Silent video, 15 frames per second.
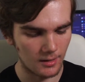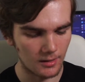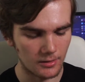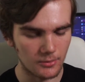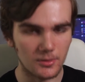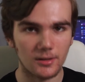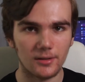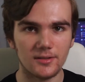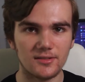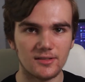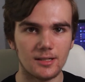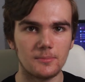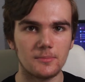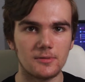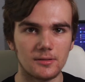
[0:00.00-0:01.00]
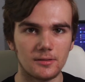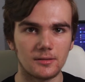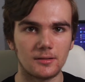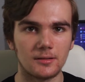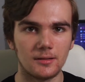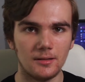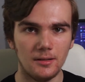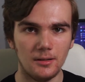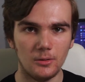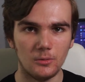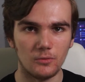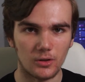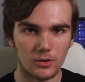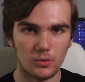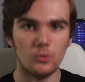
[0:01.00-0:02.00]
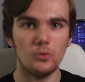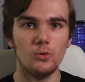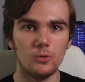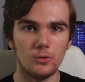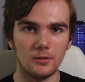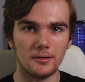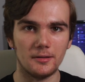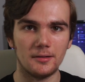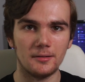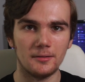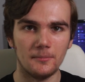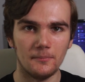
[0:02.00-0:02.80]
you can't seem to record